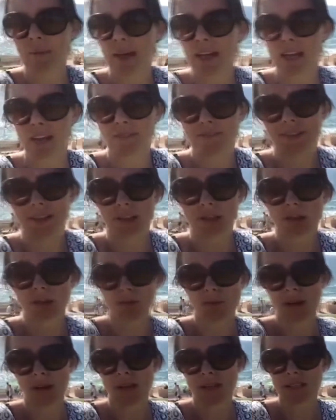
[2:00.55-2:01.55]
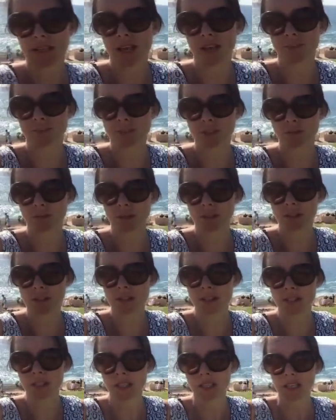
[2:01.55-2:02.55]
and I felt great
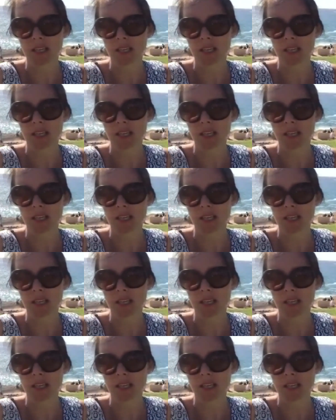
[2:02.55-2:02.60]
afterwards